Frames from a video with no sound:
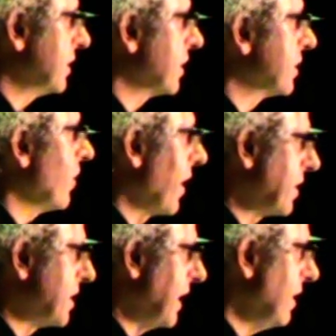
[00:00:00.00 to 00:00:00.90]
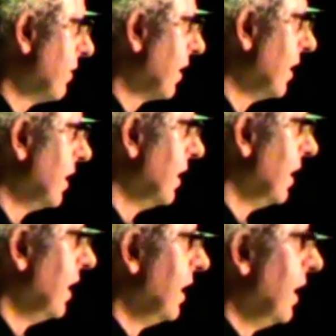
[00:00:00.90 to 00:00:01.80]
and Society."
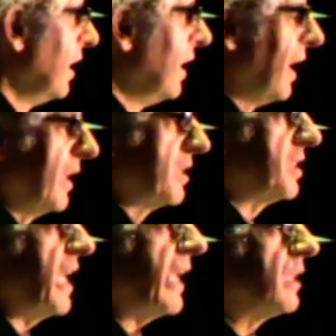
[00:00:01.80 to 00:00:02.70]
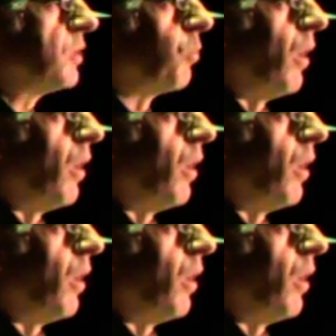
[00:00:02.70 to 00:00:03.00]
And the second